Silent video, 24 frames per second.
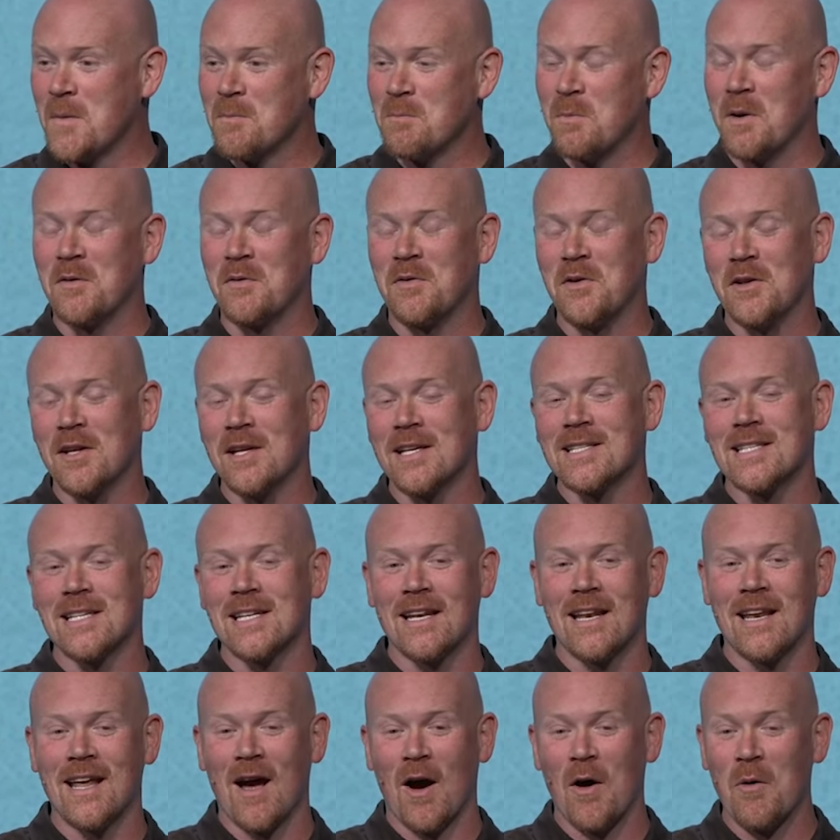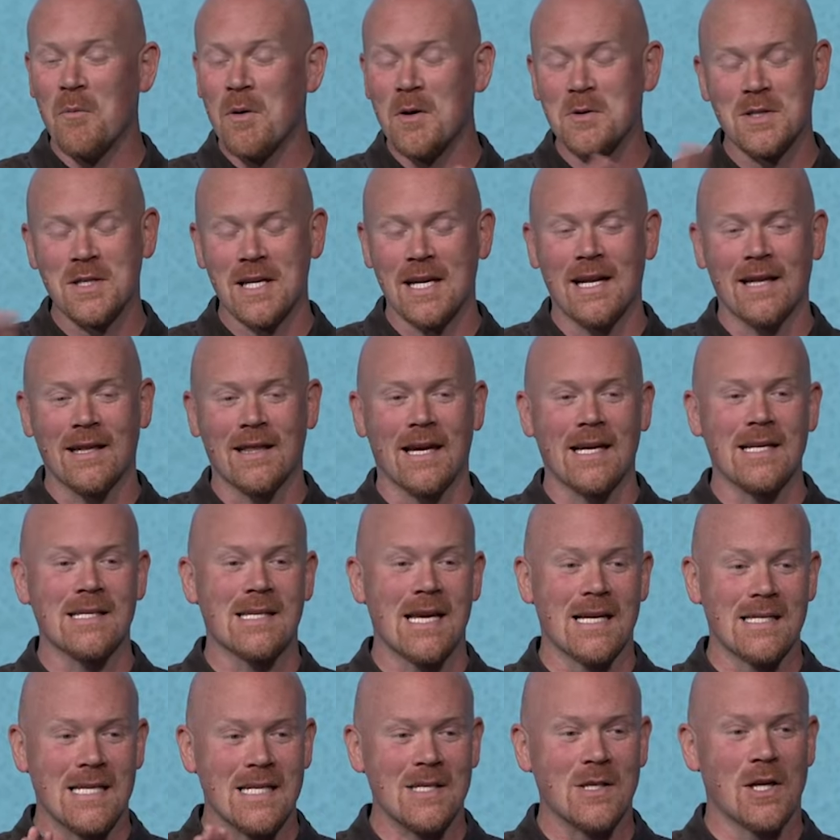But if you listen almost to anything he
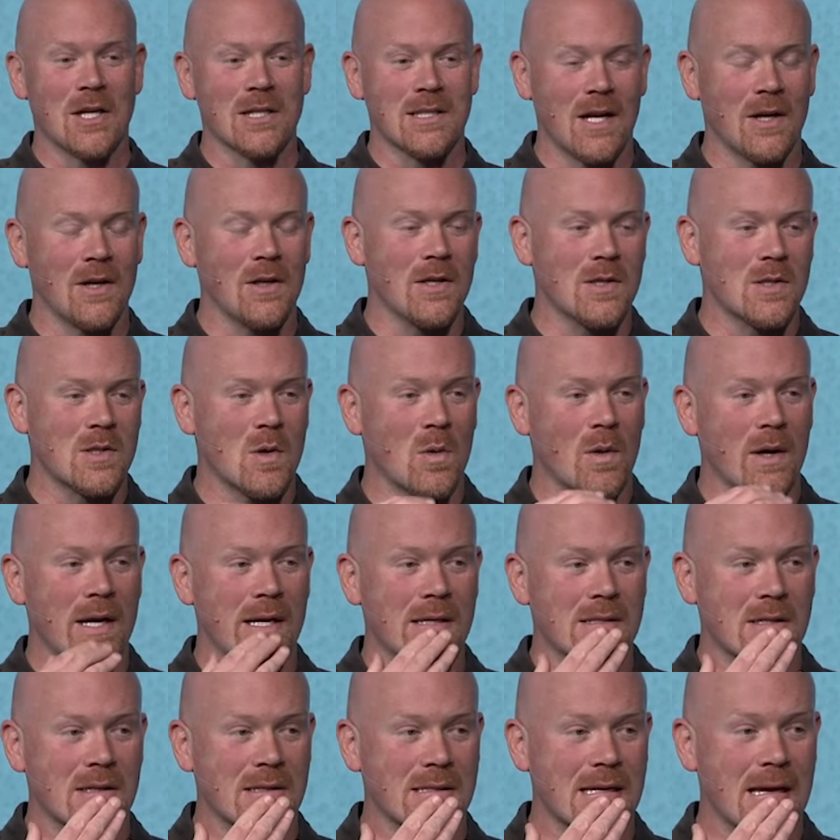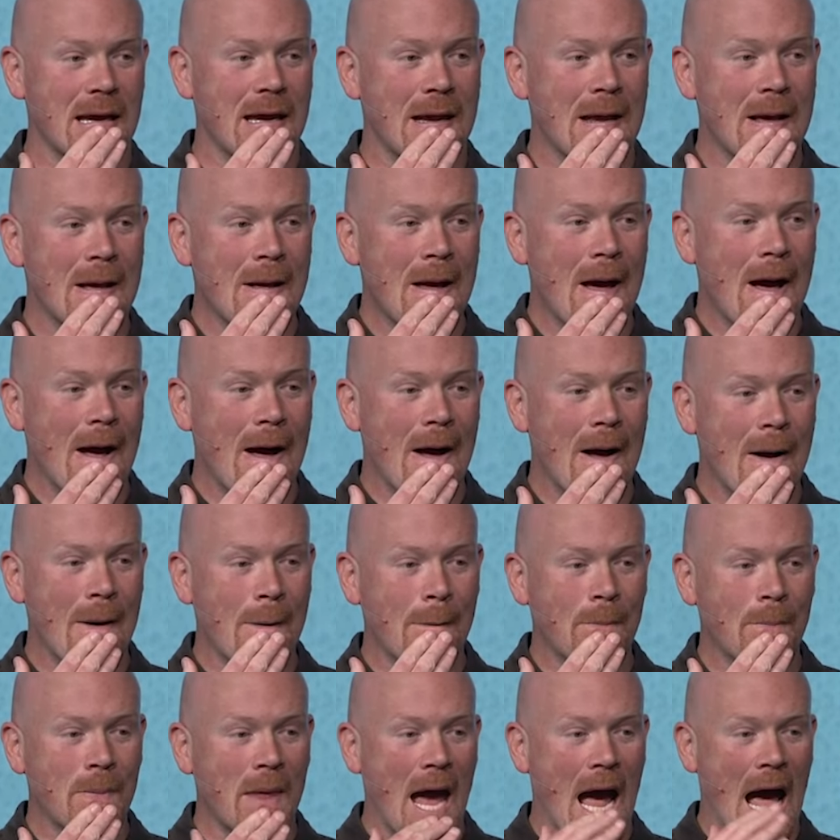says, he's going to tell you the story. He's going to say,
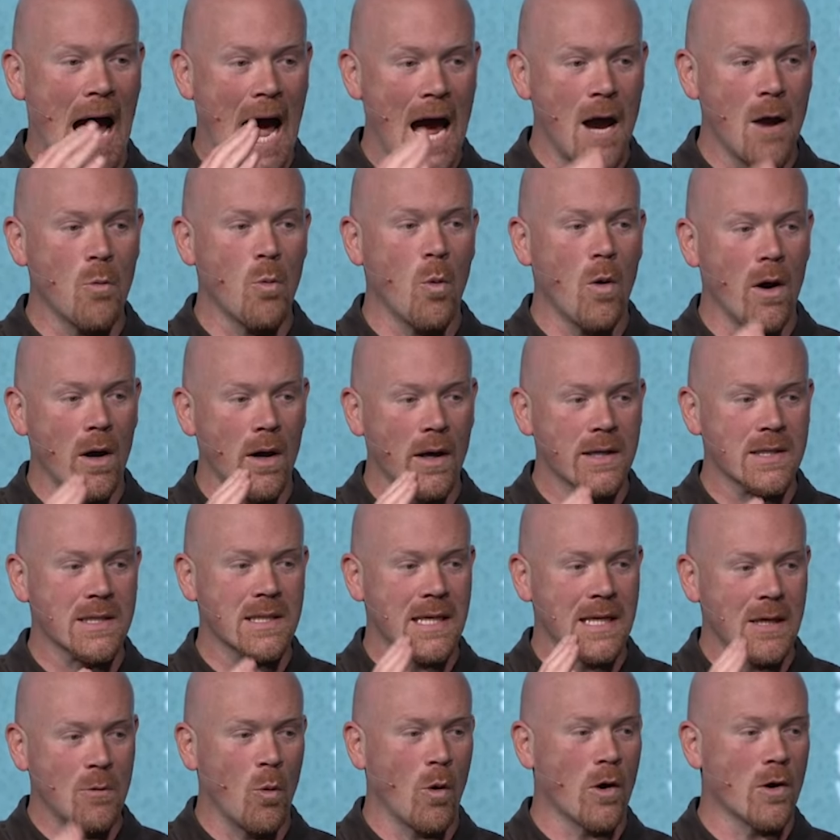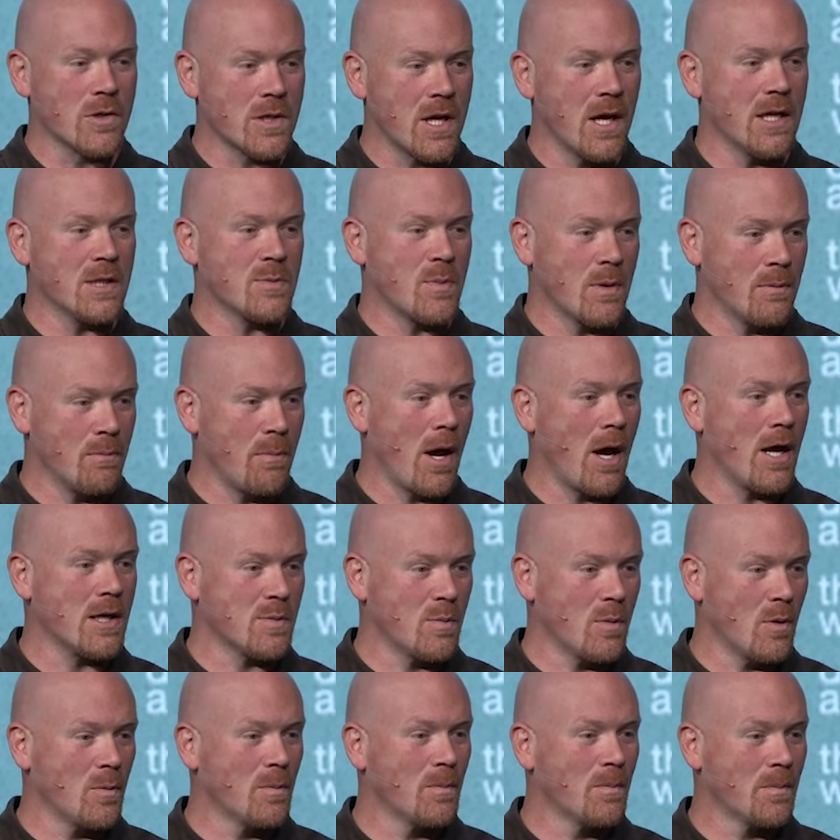um, I was the worst husband possible.